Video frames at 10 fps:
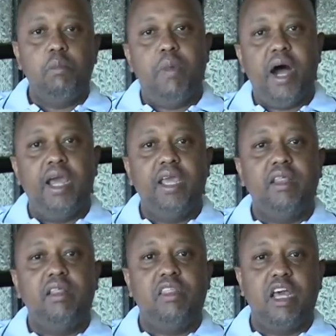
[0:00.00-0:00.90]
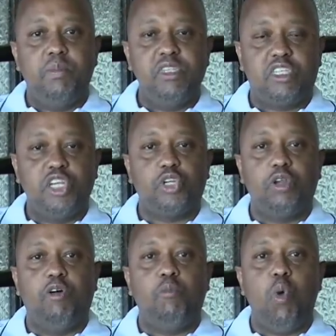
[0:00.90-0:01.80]
by the
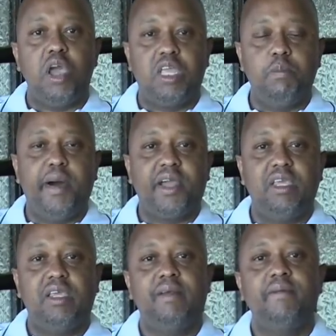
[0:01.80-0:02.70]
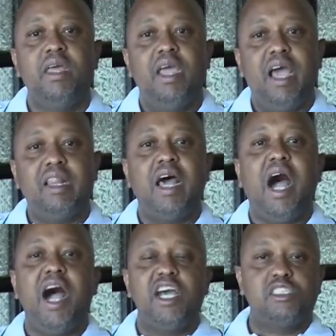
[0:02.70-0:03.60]
administration of Mwai Kibaki and the
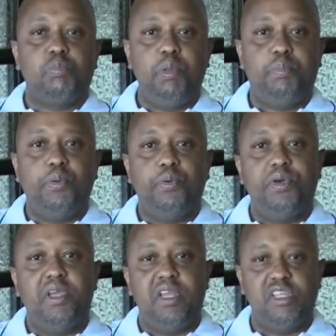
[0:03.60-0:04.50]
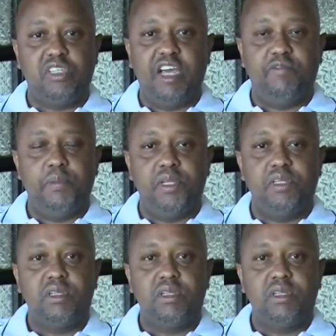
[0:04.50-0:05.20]
highest people in his government.